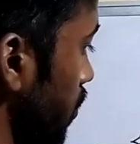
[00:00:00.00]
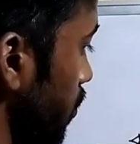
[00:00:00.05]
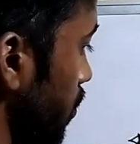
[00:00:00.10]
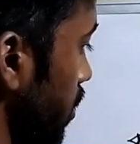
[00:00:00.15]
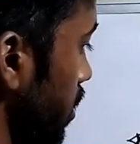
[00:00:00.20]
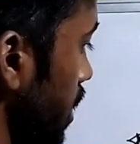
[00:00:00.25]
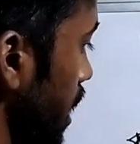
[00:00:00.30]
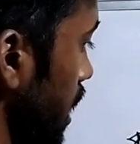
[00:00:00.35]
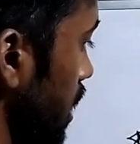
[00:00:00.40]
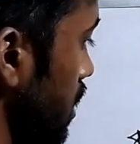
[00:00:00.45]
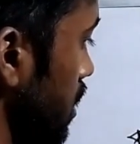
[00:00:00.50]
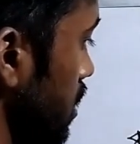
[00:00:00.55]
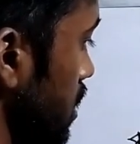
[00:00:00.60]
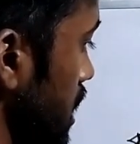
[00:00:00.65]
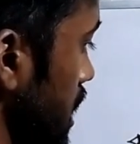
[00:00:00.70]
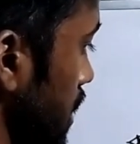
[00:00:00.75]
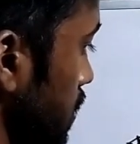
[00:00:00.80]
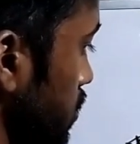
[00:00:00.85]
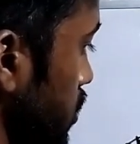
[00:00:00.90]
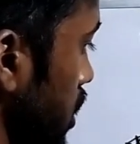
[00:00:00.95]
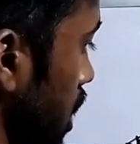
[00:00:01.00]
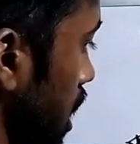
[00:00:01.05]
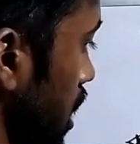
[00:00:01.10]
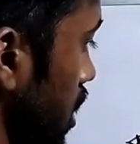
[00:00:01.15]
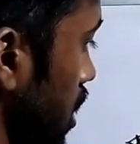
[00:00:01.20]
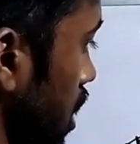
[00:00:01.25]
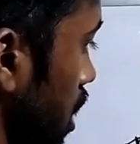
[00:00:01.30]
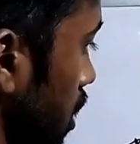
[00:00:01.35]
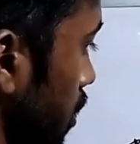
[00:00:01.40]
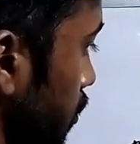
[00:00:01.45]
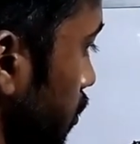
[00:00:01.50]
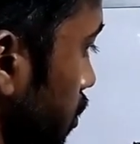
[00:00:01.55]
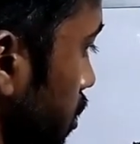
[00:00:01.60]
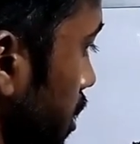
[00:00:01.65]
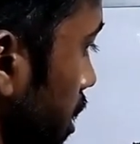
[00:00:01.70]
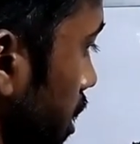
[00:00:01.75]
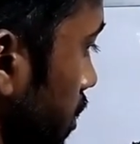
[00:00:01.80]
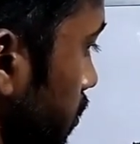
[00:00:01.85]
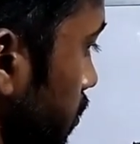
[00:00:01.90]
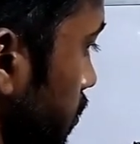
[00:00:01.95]
After that subject,
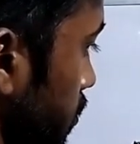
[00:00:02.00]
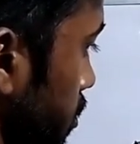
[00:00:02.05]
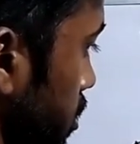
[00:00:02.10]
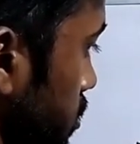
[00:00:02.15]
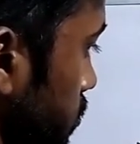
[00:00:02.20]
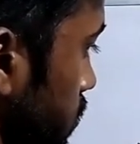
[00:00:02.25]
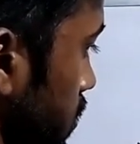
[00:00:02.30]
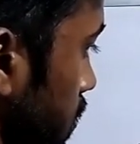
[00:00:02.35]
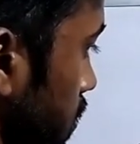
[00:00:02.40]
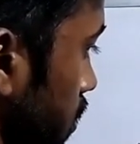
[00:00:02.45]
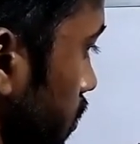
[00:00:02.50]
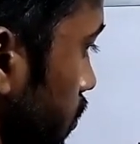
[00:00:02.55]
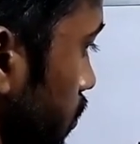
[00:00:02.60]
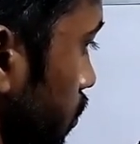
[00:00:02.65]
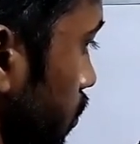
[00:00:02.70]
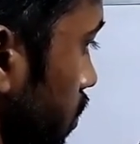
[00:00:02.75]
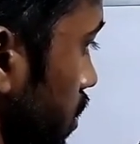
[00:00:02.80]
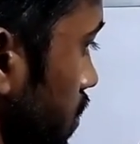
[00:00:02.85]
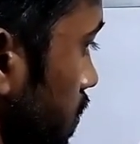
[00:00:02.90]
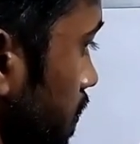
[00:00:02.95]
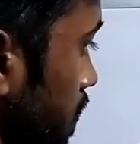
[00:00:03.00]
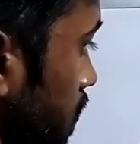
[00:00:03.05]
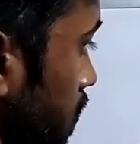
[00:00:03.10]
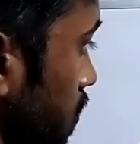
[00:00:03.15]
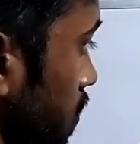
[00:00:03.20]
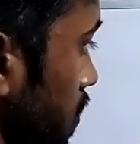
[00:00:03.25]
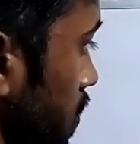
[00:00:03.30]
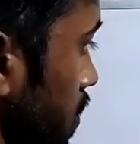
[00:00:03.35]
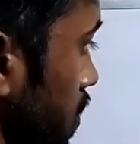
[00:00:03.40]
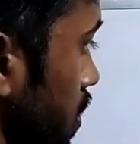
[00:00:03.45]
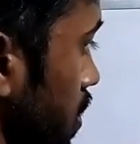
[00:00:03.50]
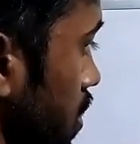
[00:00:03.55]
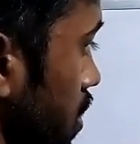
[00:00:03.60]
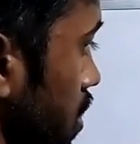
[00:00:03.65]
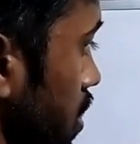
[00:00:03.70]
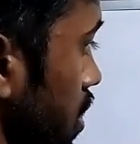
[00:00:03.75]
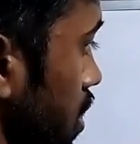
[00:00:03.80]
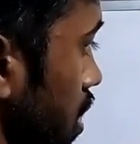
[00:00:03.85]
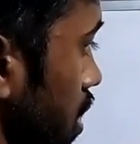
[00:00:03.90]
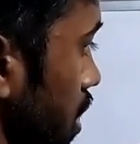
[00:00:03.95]
after that first form of verb,
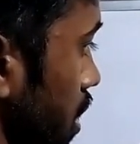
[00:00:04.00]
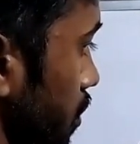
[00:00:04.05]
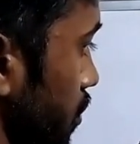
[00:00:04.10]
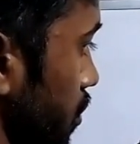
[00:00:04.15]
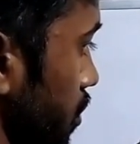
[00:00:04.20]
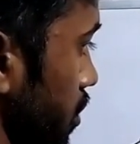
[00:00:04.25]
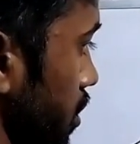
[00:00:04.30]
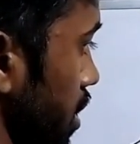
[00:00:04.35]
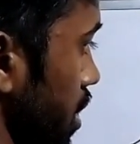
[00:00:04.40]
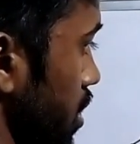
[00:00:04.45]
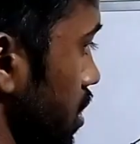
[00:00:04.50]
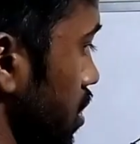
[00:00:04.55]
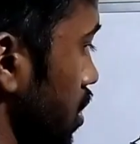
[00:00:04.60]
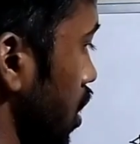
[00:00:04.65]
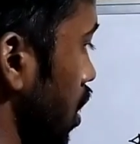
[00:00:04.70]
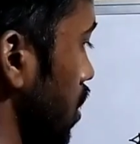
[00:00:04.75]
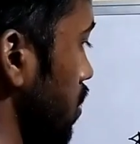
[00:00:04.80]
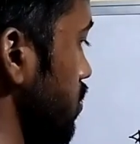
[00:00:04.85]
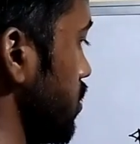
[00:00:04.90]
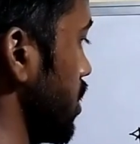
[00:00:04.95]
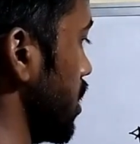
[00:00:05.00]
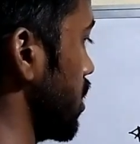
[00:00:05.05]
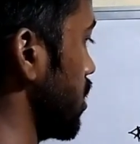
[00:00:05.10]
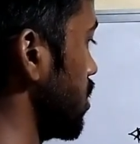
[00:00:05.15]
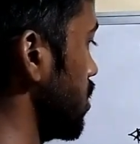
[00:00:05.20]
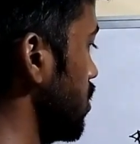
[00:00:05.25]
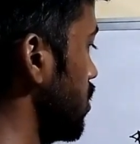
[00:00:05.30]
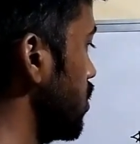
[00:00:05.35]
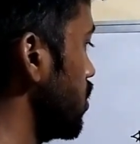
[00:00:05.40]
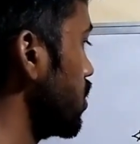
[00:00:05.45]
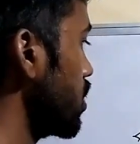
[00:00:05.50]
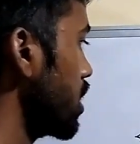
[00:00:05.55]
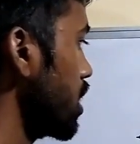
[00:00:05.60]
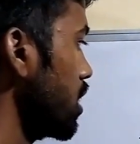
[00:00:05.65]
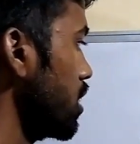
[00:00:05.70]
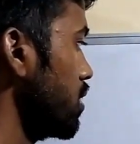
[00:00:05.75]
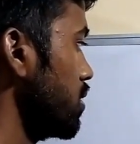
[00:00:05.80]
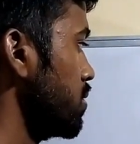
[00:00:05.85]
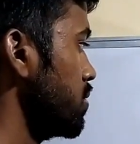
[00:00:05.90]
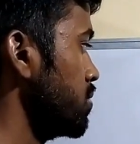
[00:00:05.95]
and after that object.
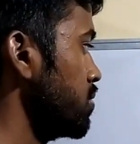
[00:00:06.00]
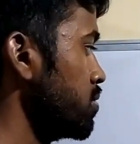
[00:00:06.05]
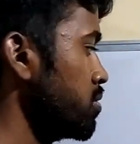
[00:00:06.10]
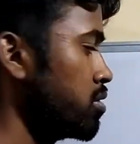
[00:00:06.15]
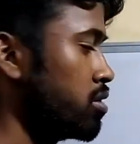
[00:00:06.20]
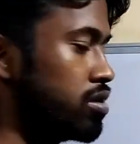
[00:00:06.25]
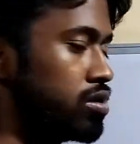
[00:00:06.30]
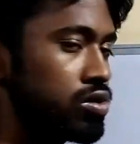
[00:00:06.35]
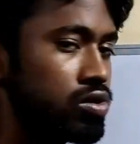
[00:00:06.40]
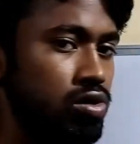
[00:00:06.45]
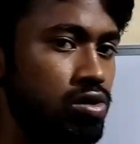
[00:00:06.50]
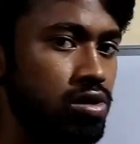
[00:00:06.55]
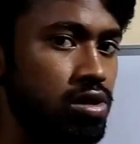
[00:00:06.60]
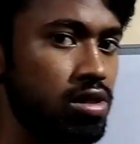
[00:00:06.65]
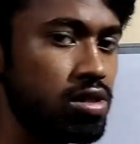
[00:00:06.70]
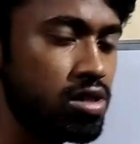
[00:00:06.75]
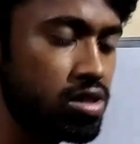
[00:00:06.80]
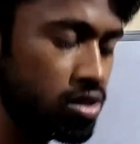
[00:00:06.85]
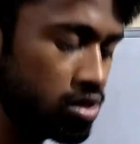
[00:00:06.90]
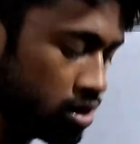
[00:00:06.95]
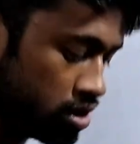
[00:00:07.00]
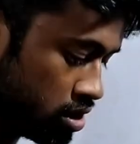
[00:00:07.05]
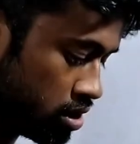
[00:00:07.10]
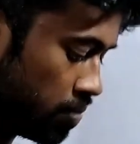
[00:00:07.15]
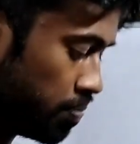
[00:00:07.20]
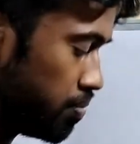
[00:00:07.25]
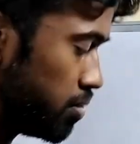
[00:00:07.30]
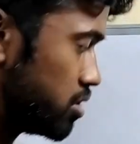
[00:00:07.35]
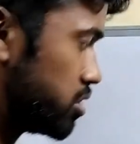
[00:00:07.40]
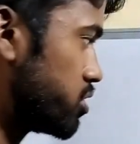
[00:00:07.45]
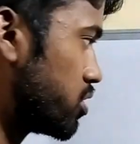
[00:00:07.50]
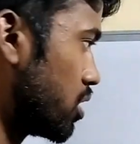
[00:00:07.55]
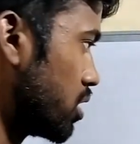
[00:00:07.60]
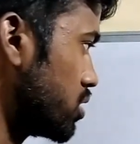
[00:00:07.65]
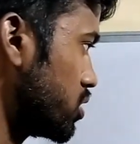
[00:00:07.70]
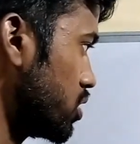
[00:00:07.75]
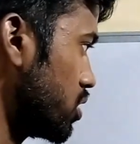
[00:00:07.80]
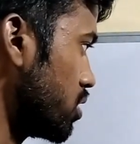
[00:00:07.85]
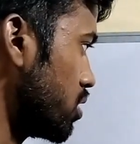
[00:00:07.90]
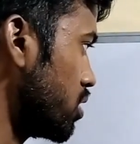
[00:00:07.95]
Okay, so this is the simple
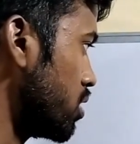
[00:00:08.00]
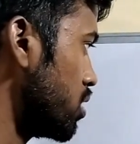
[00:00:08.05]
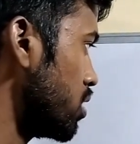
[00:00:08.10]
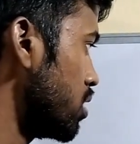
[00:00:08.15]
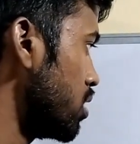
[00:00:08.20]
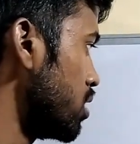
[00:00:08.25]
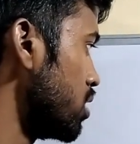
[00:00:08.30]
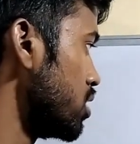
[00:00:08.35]
structure.